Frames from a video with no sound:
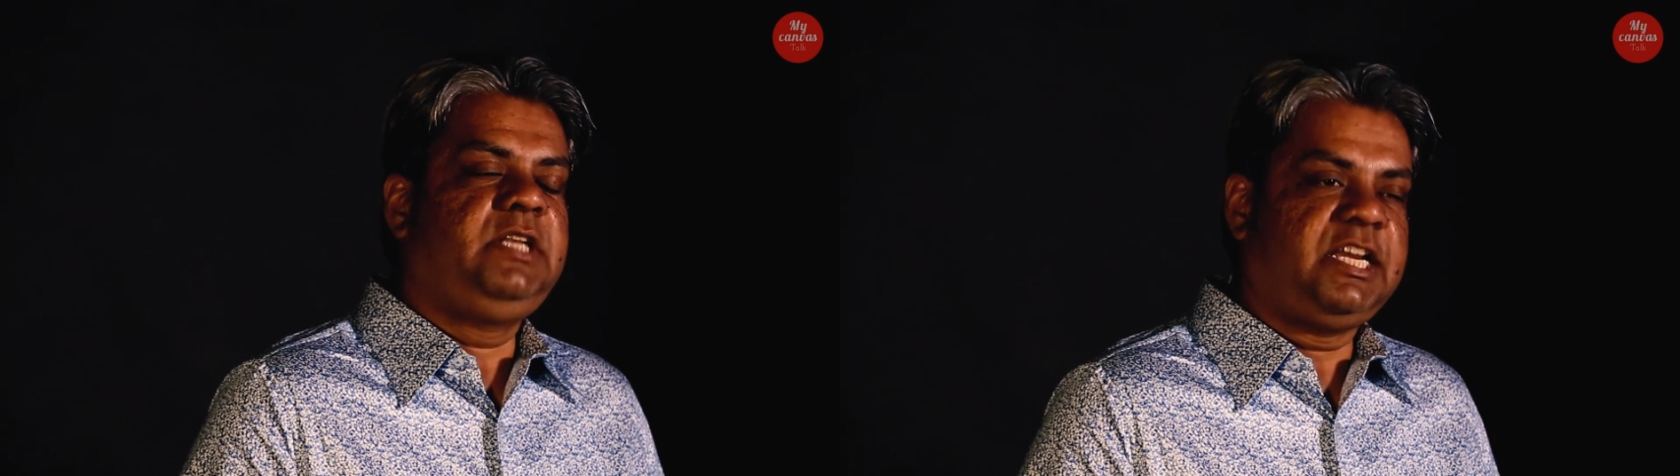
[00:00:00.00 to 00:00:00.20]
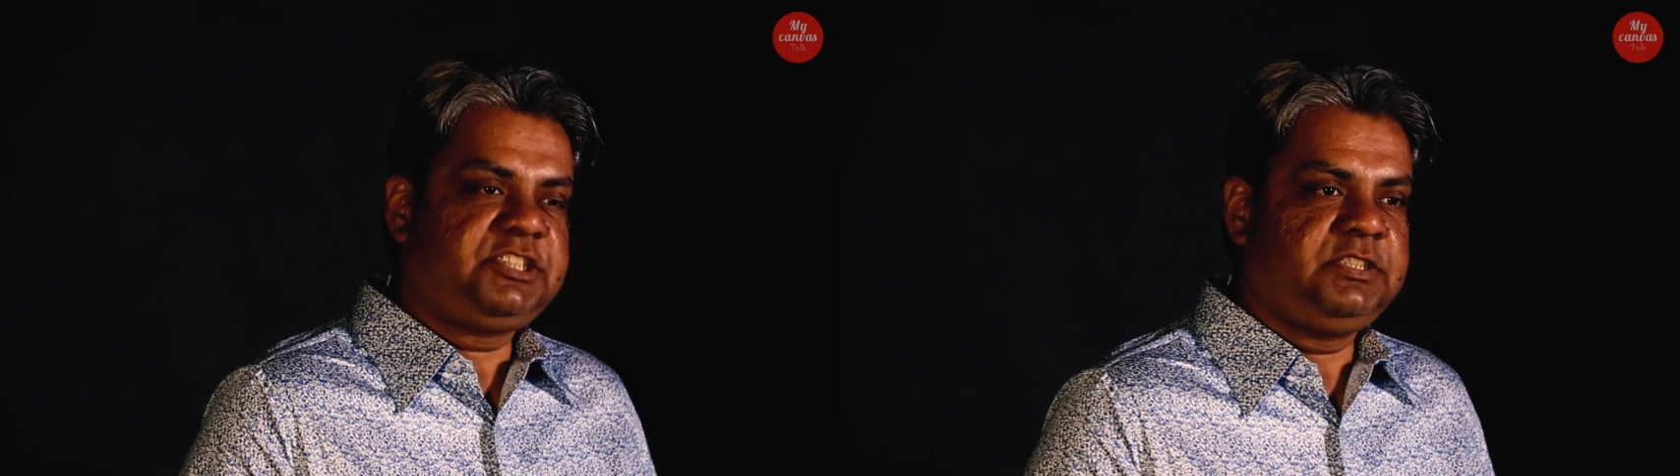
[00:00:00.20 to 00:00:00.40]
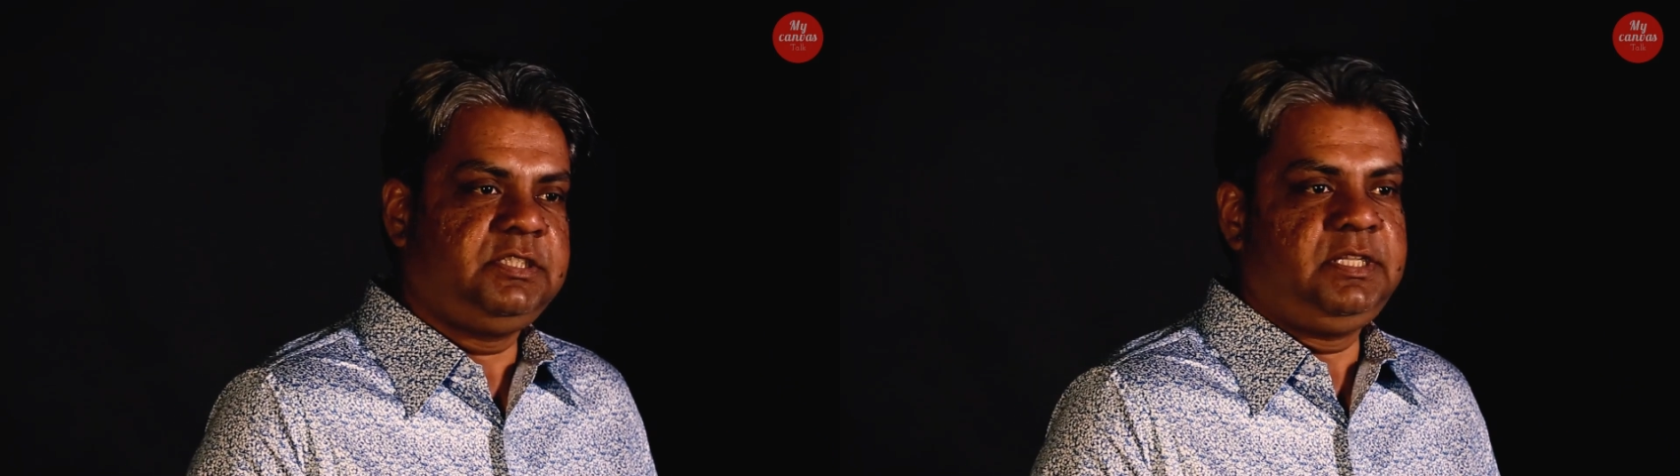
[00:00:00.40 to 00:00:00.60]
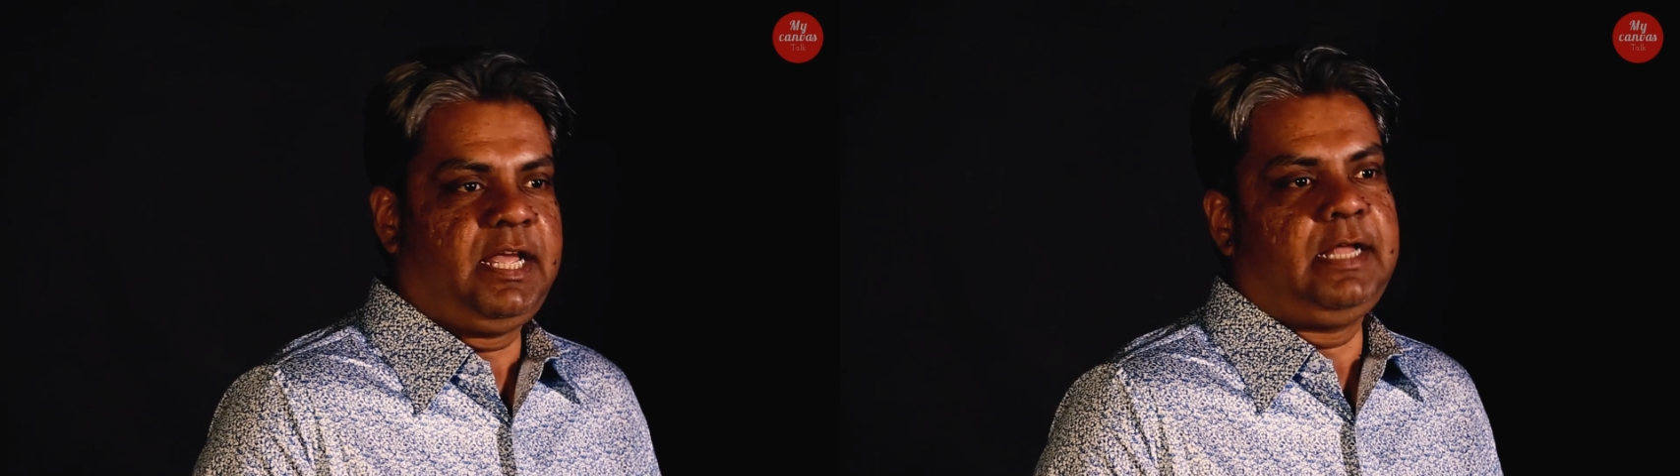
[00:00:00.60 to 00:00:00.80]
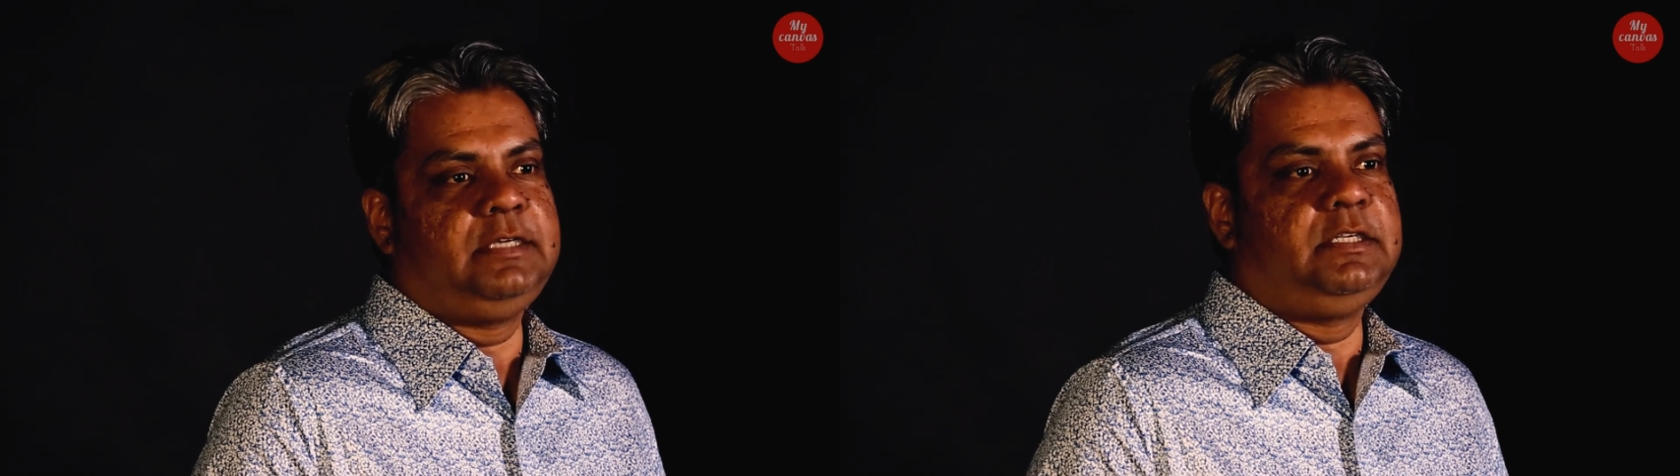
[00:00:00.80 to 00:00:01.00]

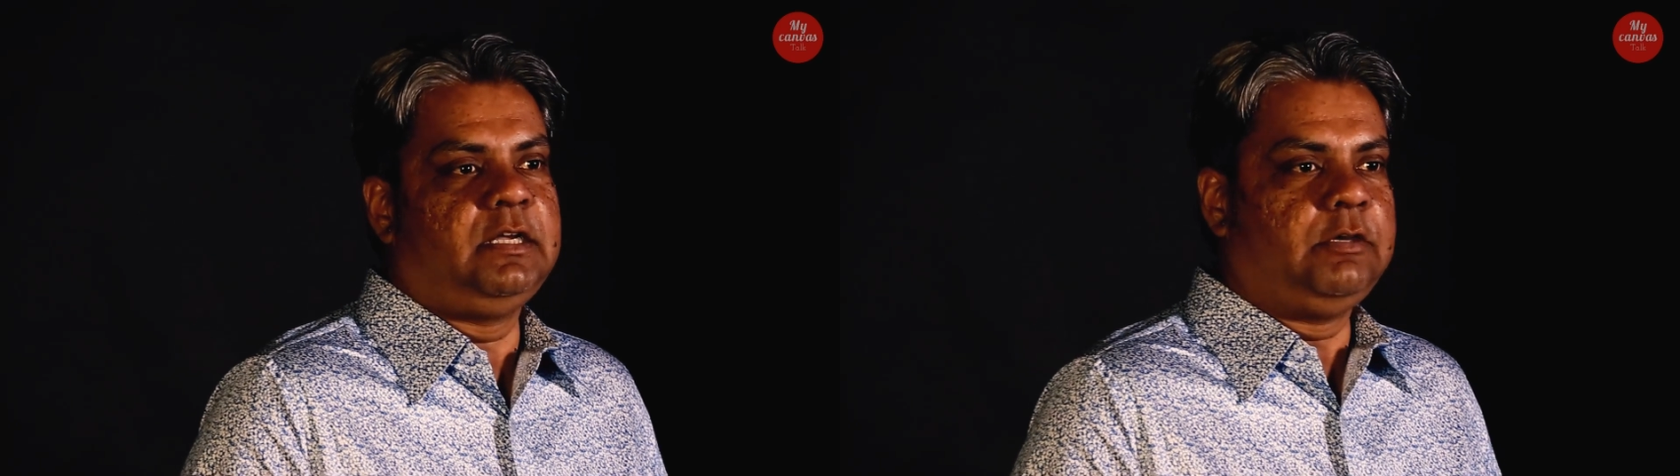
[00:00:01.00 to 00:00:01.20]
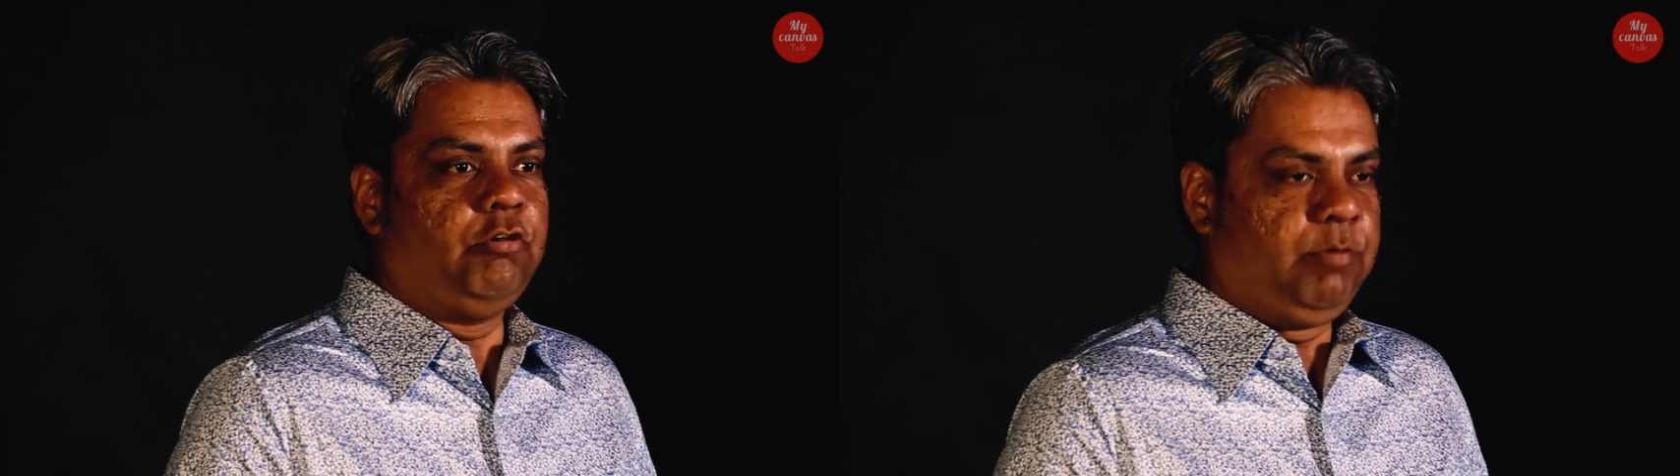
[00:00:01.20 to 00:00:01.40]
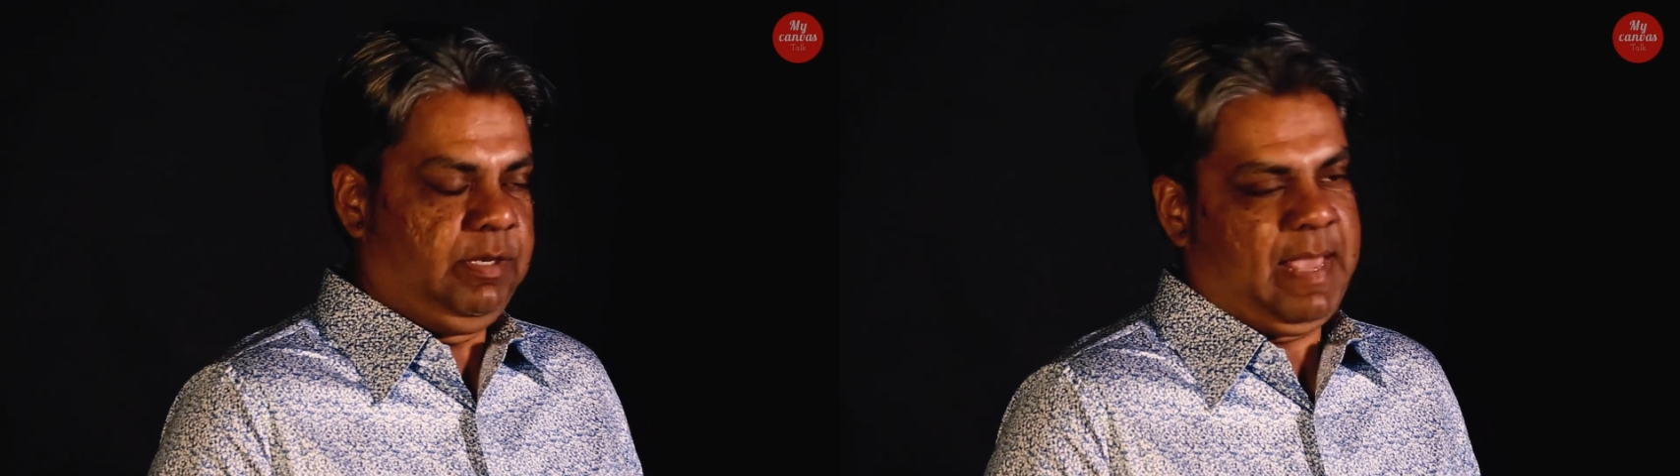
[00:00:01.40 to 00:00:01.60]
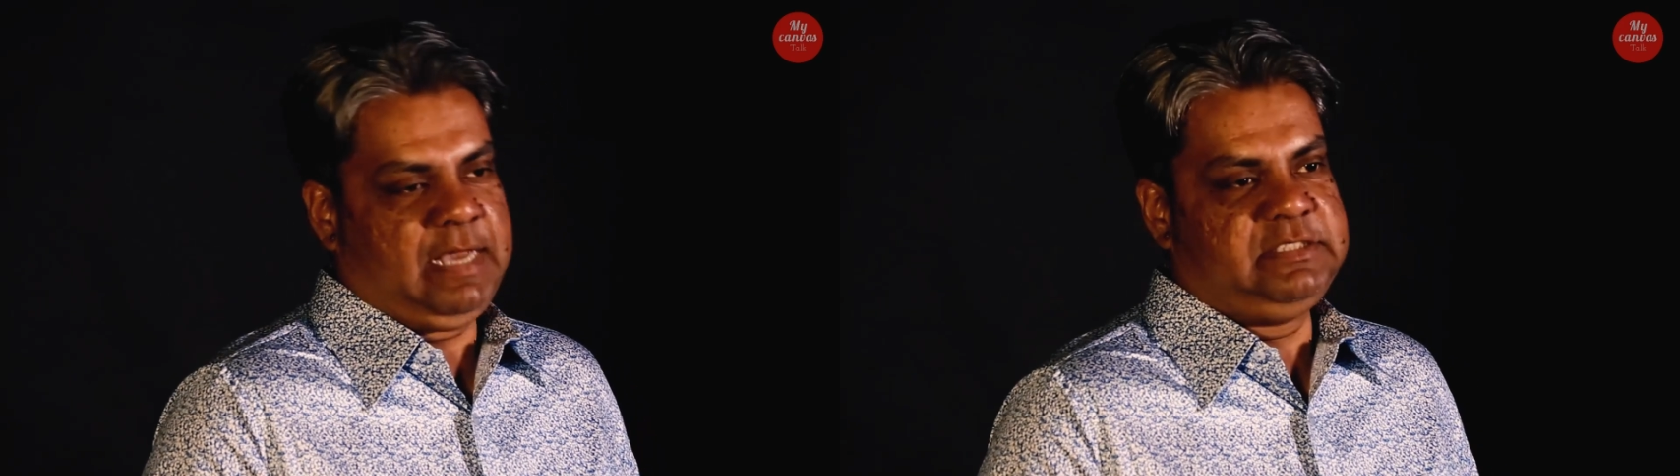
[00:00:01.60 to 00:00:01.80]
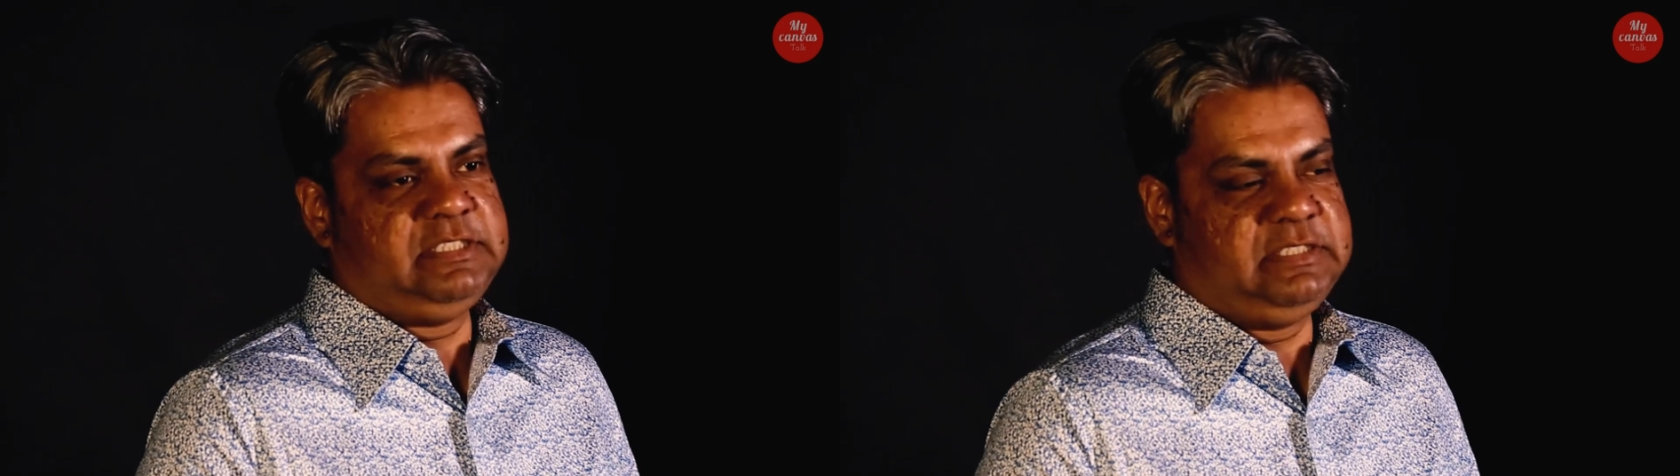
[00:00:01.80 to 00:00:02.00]
national and global
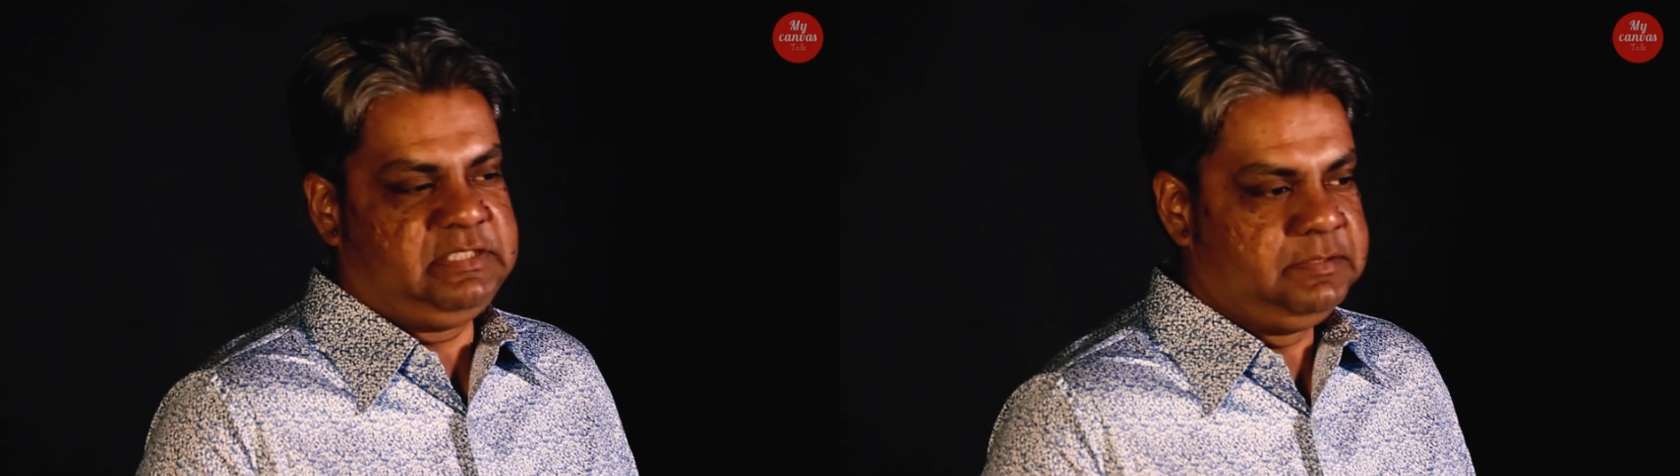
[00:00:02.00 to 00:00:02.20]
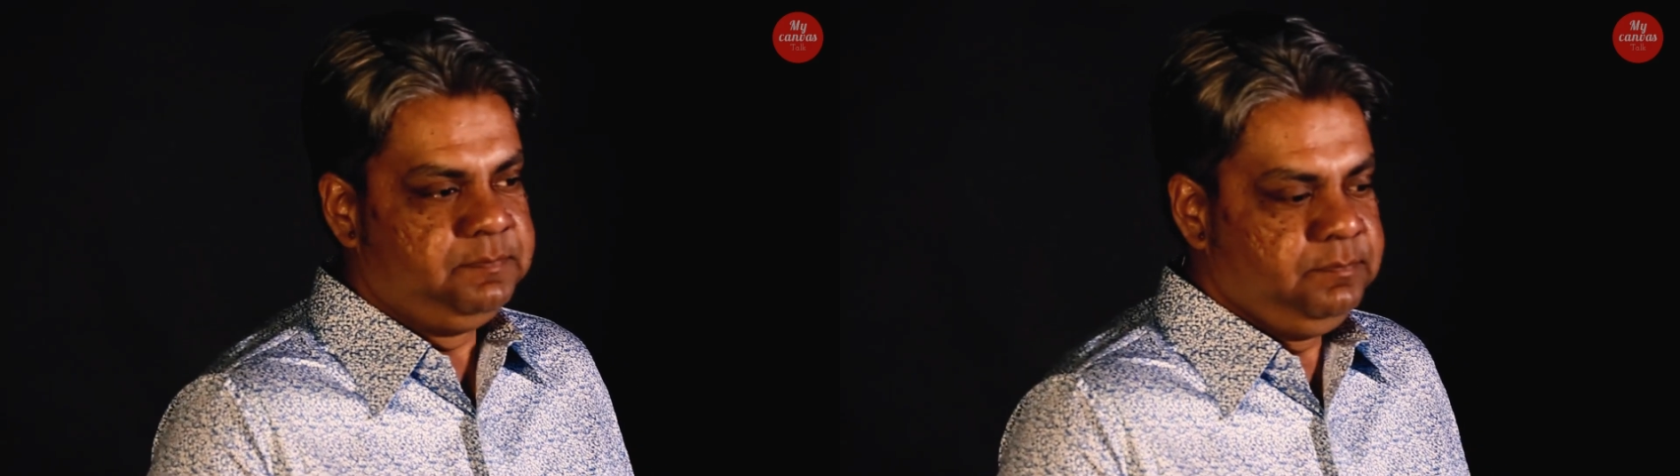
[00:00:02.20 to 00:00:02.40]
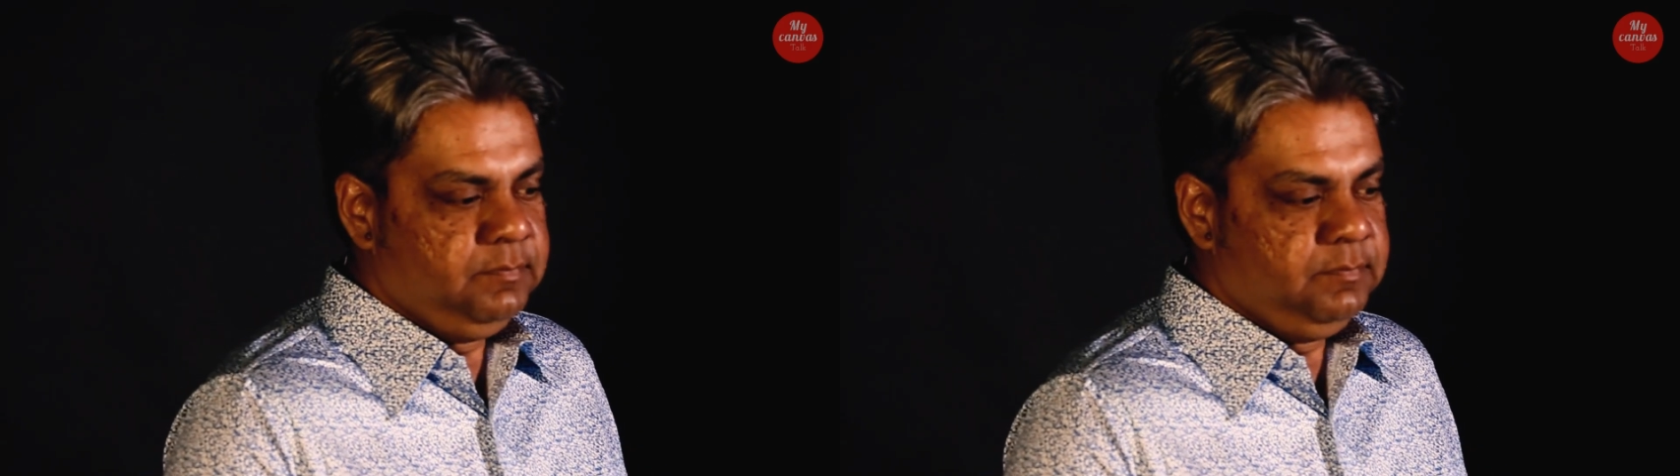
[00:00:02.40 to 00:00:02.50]
magazines.